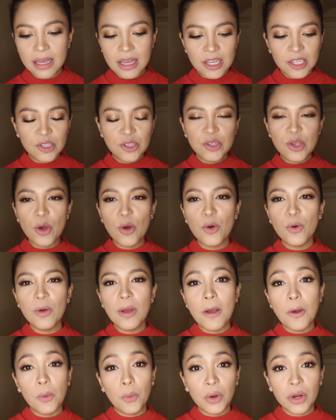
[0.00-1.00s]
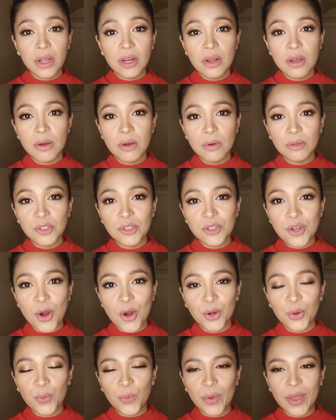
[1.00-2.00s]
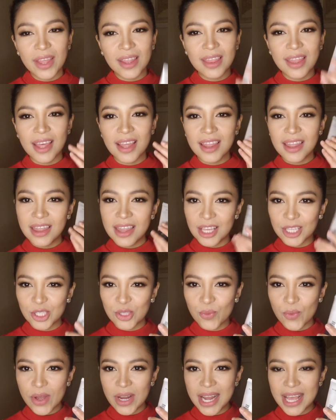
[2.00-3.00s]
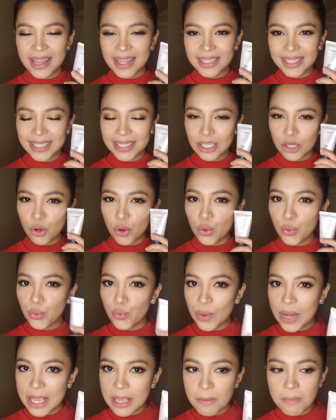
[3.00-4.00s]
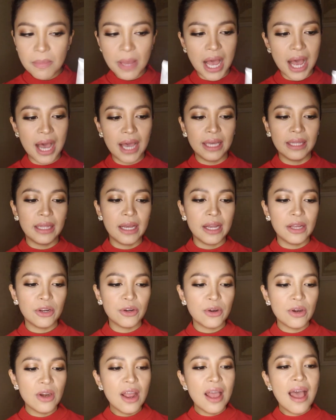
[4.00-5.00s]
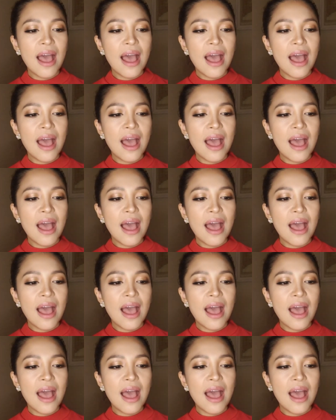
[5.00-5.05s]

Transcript: So we're gonna start with this one, and this is a cream highlighter.